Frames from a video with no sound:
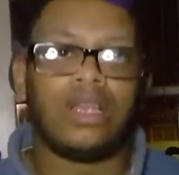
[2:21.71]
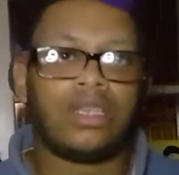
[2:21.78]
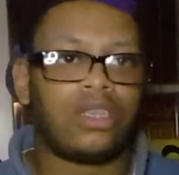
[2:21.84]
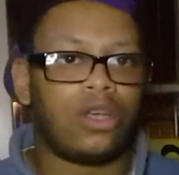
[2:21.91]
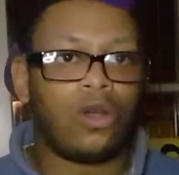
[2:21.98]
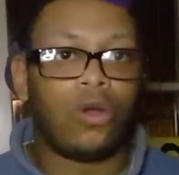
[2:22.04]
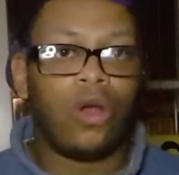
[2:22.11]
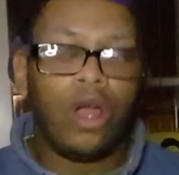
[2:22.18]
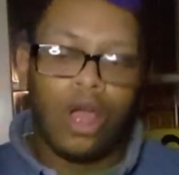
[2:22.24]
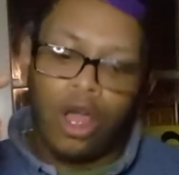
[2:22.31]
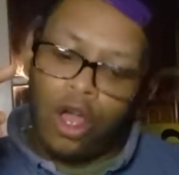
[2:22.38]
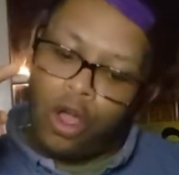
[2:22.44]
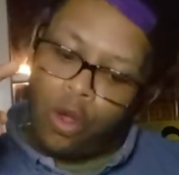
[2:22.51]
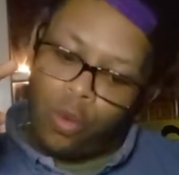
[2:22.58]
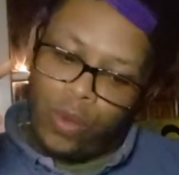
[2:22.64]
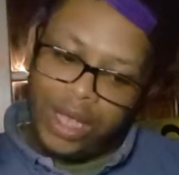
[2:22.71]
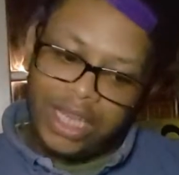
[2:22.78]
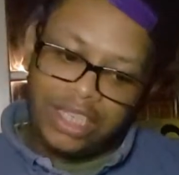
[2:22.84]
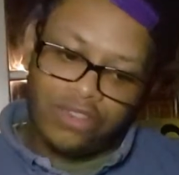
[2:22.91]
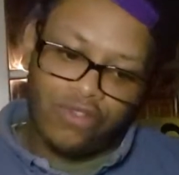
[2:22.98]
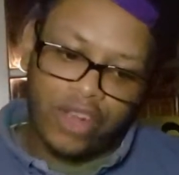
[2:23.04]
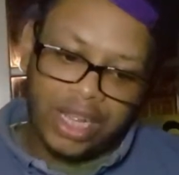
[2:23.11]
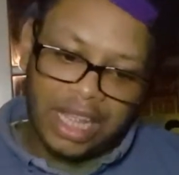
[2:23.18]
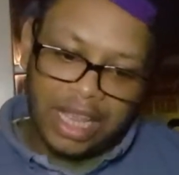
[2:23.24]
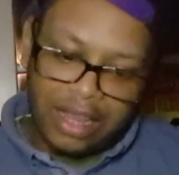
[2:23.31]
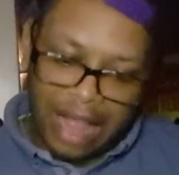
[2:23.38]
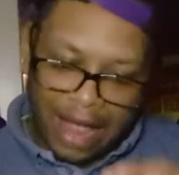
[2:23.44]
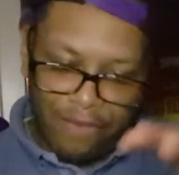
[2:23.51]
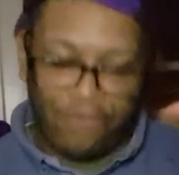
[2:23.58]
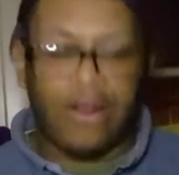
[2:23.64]
So Whis really
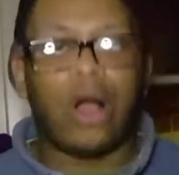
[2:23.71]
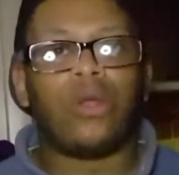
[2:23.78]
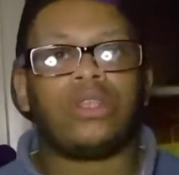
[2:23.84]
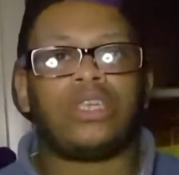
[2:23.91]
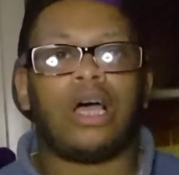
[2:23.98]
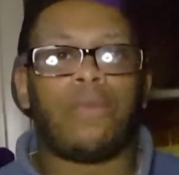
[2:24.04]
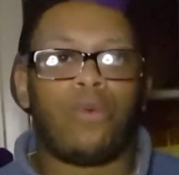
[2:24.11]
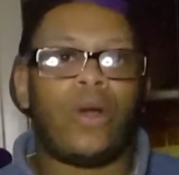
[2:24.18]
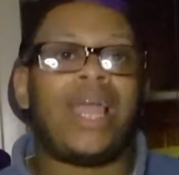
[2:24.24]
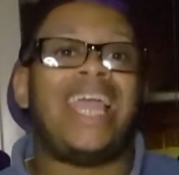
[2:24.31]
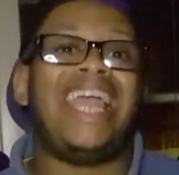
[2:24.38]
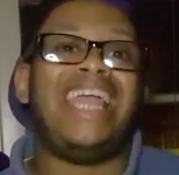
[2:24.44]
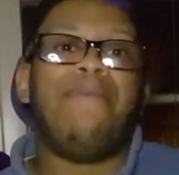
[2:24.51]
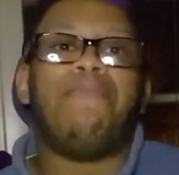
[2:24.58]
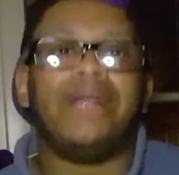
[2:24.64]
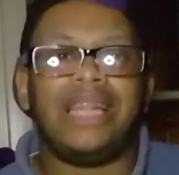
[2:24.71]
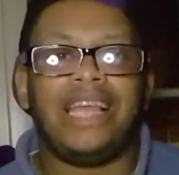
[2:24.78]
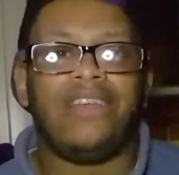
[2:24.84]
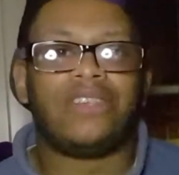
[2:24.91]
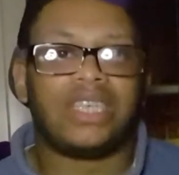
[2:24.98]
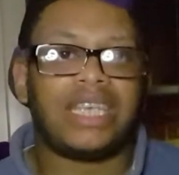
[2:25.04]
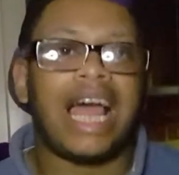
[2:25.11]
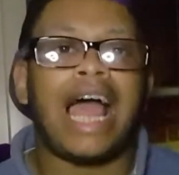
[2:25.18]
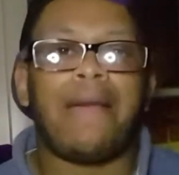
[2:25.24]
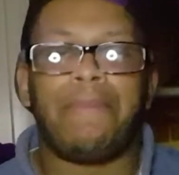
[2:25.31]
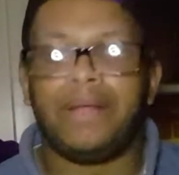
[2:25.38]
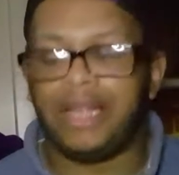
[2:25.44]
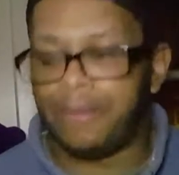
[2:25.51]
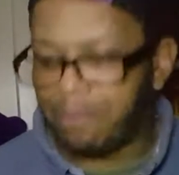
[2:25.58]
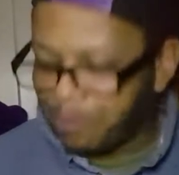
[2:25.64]
like rounds up what he believes is
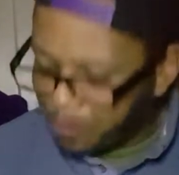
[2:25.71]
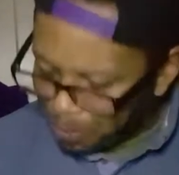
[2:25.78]
happening.